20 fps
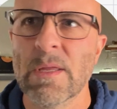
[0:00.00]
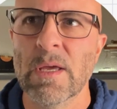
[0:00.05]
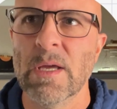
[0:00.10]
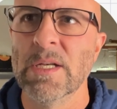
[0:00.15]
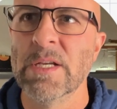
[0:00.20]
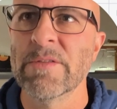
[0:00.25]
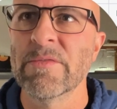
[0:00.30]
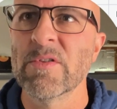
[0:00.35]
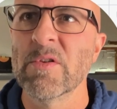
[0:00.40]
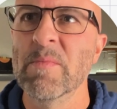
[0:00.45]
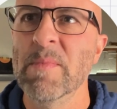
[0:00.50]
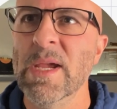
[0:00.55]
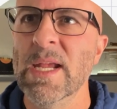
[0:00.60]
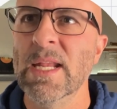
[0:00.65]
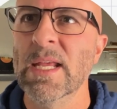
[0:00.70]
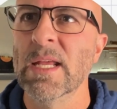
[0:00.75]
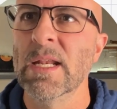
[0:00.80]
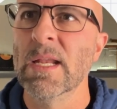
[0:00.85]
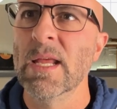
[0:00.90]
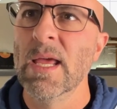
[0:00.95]
a different
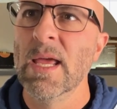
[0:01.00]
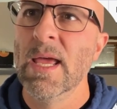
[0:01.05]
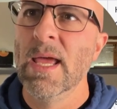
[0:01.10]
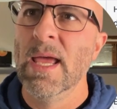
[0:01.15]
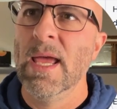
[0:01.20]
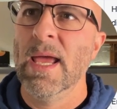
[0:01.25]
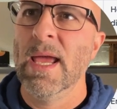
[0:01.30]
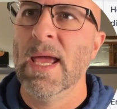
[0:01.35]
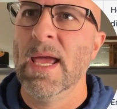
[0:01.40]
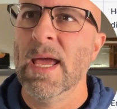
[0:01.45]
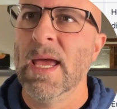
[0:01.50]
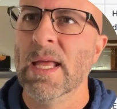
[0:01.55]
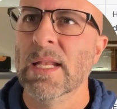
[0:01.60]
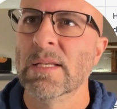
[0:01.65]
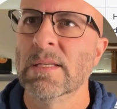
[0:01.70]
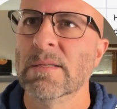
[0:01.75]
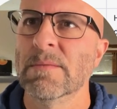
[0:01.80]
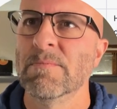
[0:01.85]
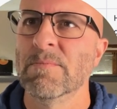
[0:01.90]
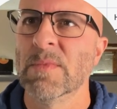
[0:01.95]
comedian
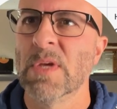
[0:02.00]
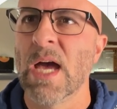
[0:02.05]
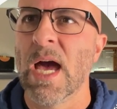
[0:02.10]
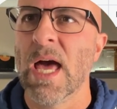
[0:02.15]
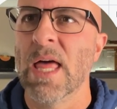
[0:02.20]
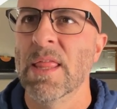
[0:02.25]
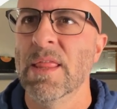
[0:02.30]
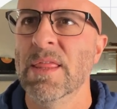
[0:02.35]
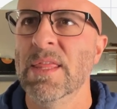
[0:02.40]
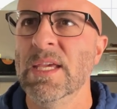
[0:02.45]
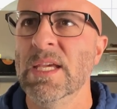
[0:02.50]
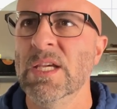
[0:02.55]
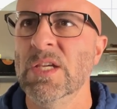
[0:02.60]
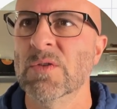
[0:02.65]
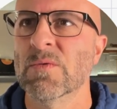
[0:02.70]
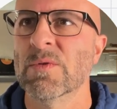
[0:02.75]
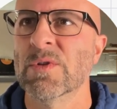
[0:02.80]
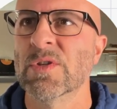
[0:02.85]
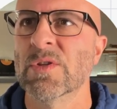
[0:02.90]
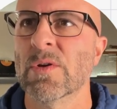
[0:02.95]
and got these
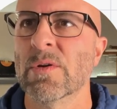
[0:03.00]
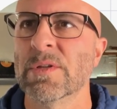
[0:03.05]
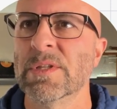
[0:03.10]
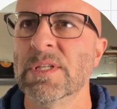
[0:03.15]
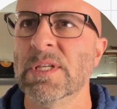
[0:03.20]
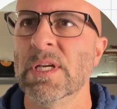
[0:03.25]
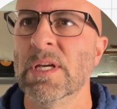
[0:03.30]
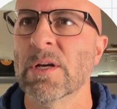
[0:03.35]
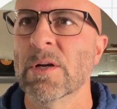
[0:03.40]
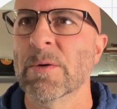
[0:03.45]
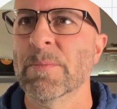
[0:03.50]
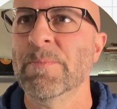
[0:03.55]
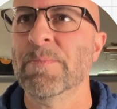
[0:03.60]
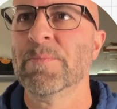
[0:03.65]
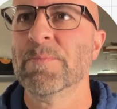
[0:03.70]
results here